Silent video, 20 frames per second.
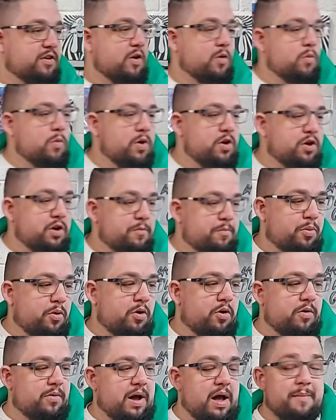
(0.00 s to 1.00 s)
So we're going to
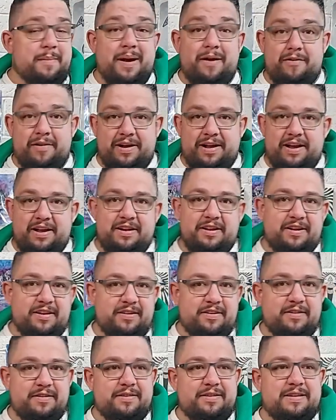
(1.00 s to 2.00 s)
put our marinade
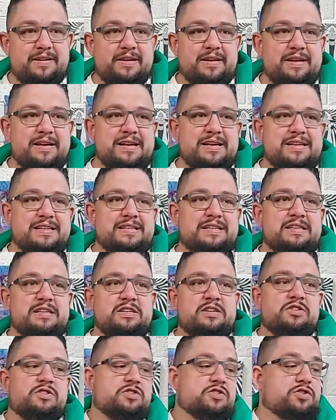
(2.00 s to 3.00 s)

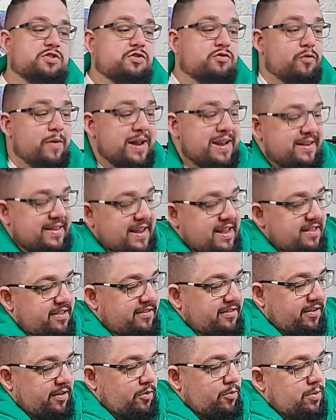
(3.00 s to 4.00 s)
straight
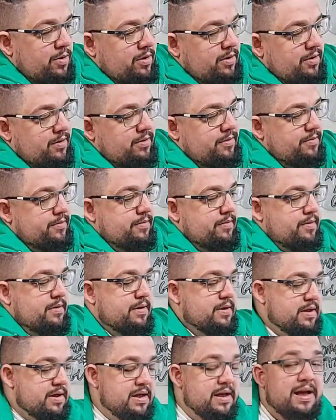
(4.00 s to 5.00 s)
into
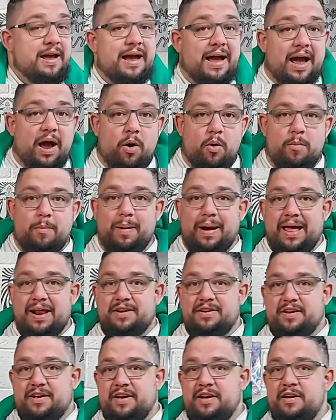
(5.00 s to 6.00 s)
our
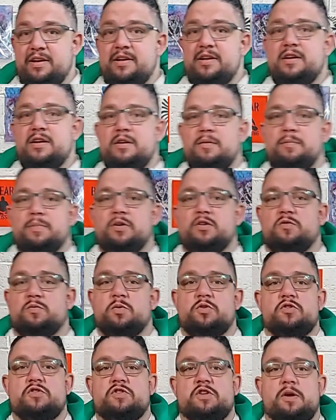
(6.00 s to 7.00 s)
blender, because
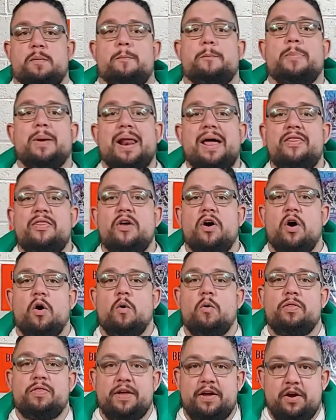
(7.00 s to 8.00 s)
we're just going to blend the
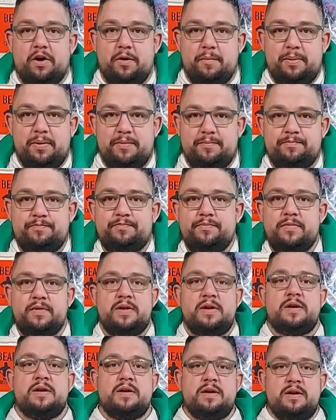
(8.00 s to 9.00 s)
whole thing up
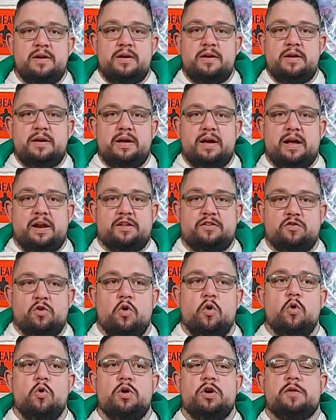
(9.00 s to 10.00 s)
and it's
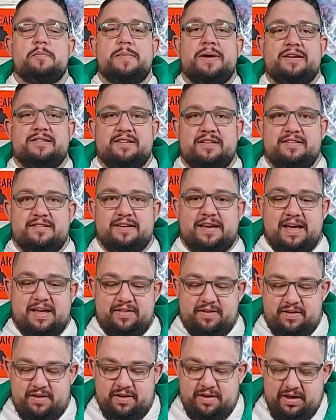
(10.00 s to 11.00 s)
all going to mix in
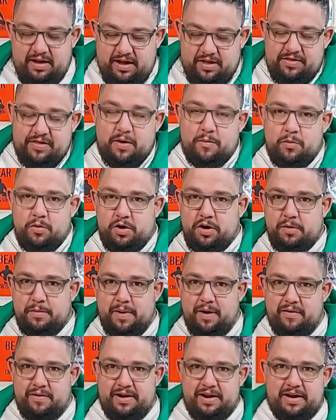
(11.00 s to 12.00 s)
together, and then we're going
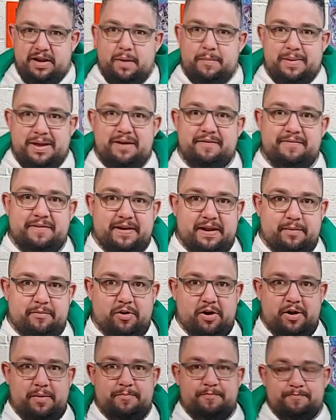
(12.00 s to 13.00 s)
to marinate our beef in it,
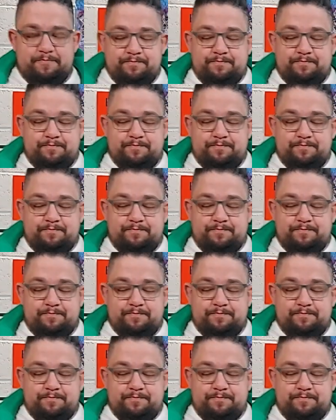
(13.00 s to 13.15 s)
right?